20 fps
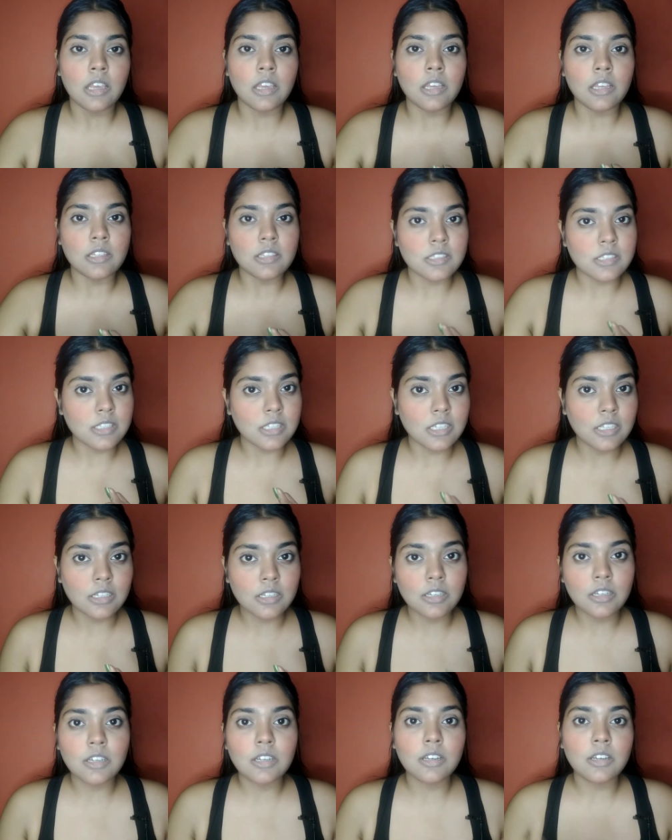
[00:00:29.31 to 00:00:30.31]

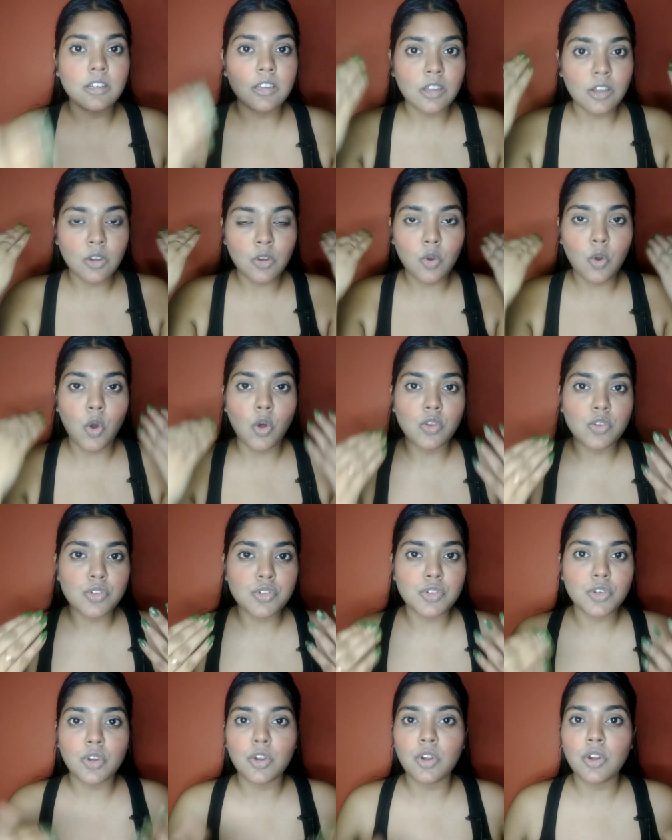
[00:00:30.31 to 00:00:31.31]
concealer,
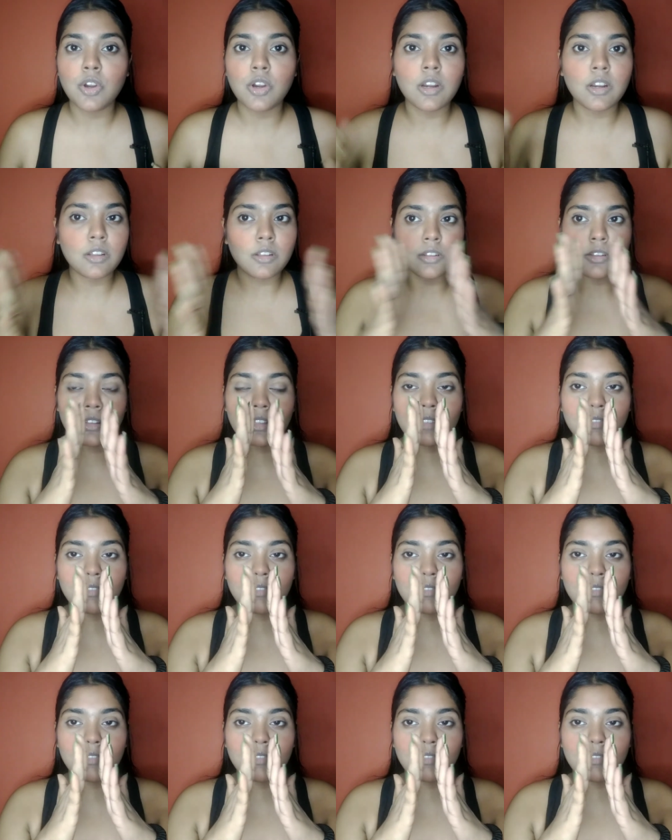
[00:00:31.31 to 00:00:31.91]
contour.